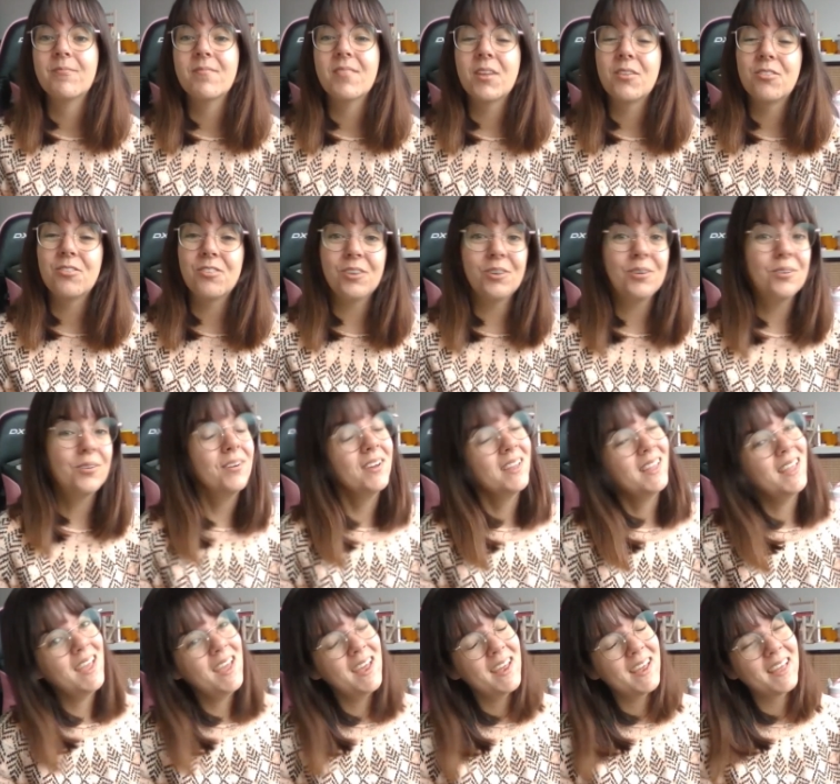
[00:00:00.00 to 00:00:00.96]
So
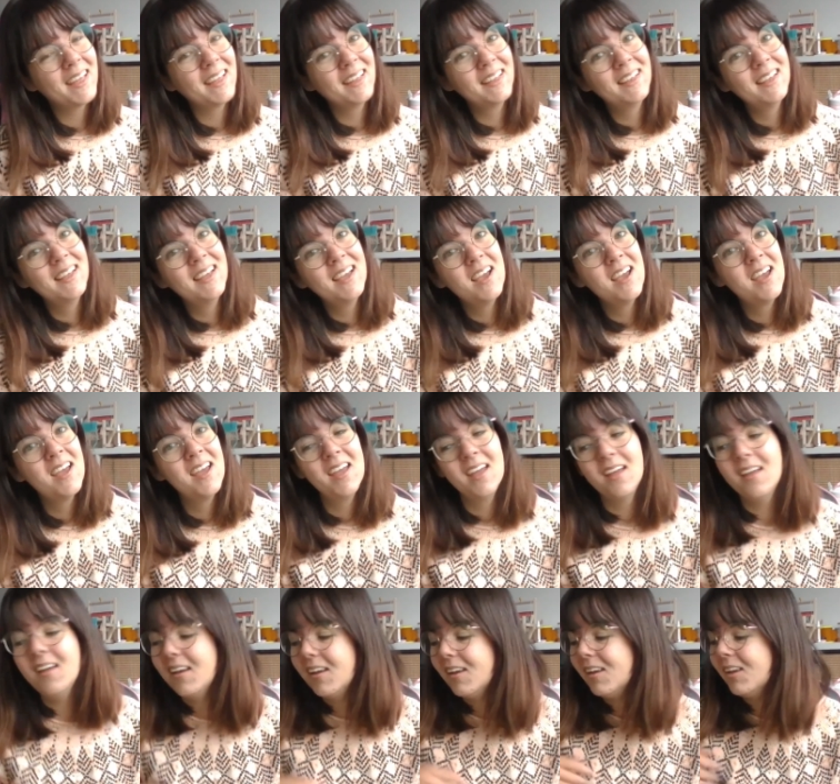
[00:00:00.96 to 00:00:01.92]
yeah,
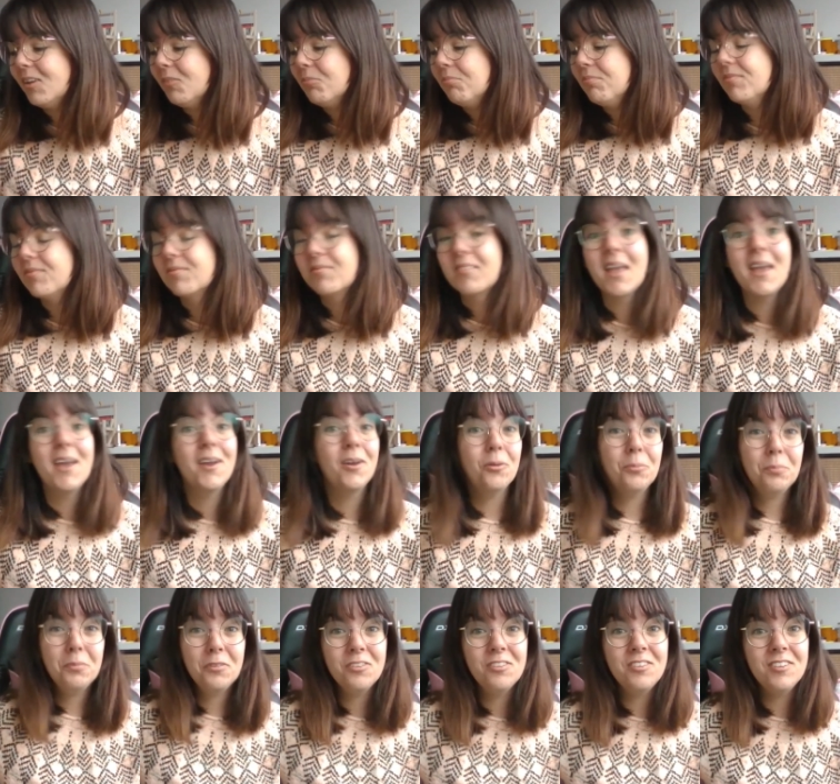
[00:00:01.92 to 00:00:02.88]
I
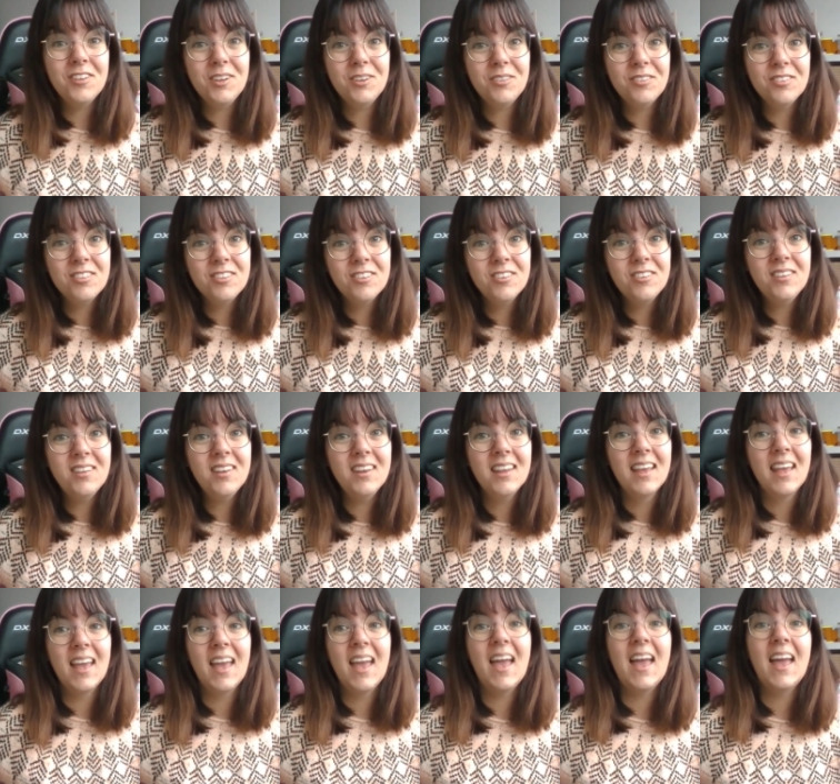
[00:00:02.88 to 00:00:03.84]
hope to see you soon.
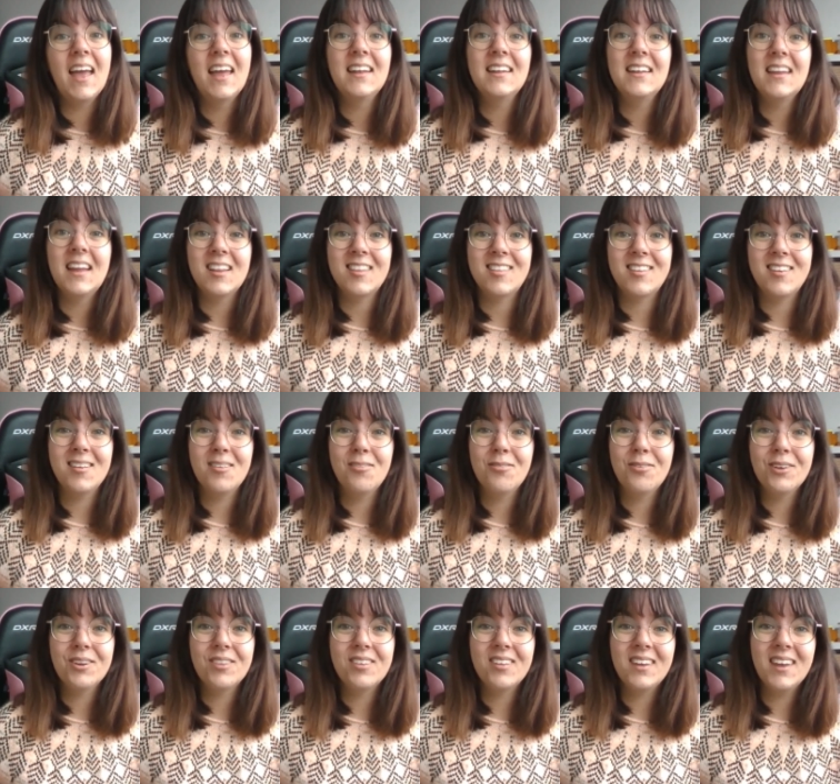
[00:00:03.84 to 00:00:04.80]
And that's it
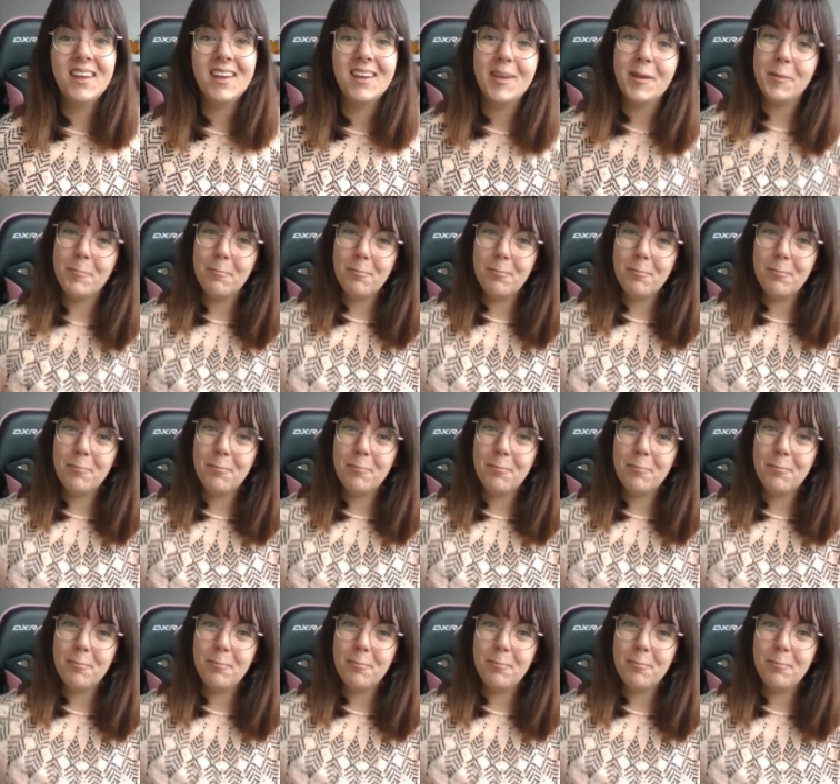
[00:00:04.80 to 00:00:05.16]
for today.